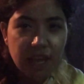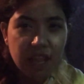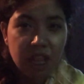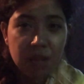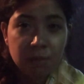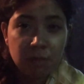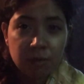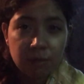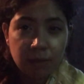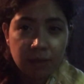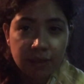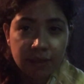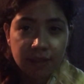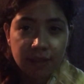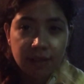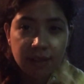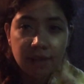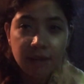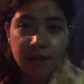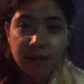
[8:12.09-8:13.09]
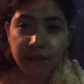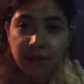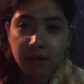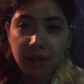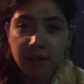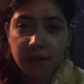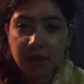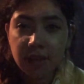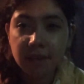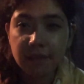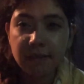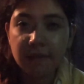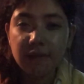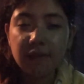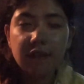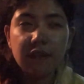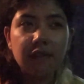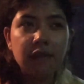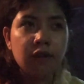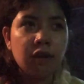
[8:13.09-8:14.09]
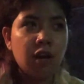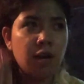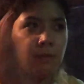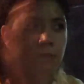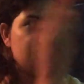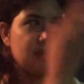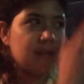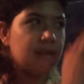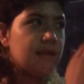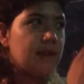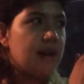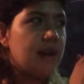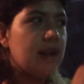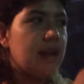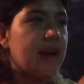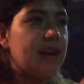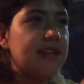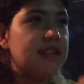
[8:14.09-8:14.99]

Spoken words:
And the moment they did that, on the opposite side,